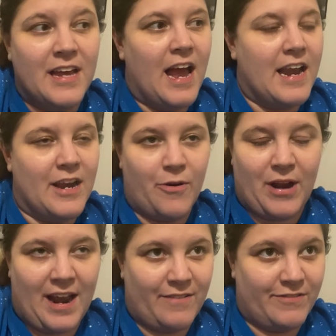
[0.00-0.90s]
And I know
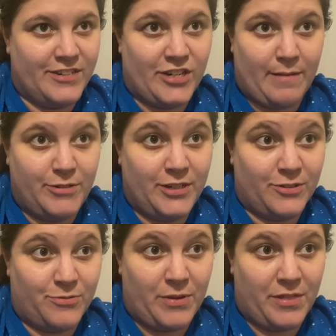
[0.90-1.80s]
not every job
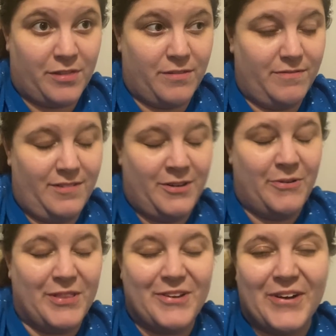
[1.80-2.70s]
deals with
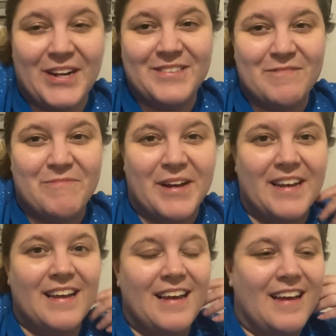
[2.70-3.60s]
with crazy,
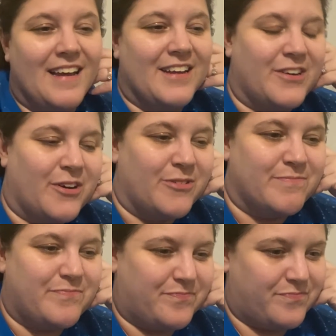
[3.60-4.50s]
but you know,